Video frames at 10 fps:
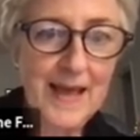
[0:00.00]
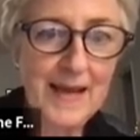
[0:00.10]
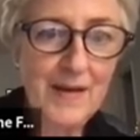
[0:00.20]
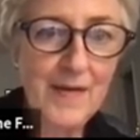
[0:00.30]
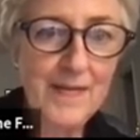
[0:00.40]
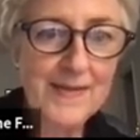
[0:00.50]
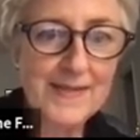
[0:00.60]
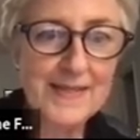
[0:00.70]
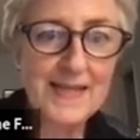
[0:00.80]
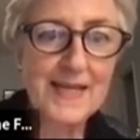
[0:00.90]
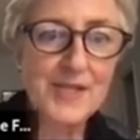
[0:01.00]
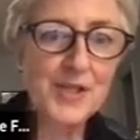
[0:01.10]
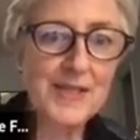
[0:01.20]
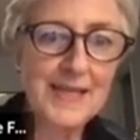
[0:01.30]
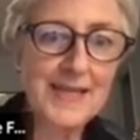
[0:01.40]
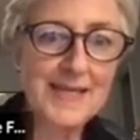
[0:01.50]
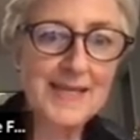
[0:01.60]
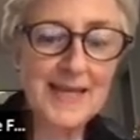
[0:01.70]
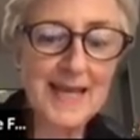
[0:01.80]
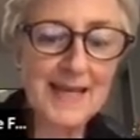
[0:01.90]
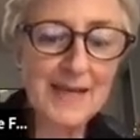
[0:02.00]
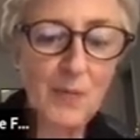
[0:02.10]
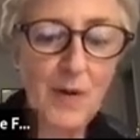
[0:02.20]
and on the sketchily indicated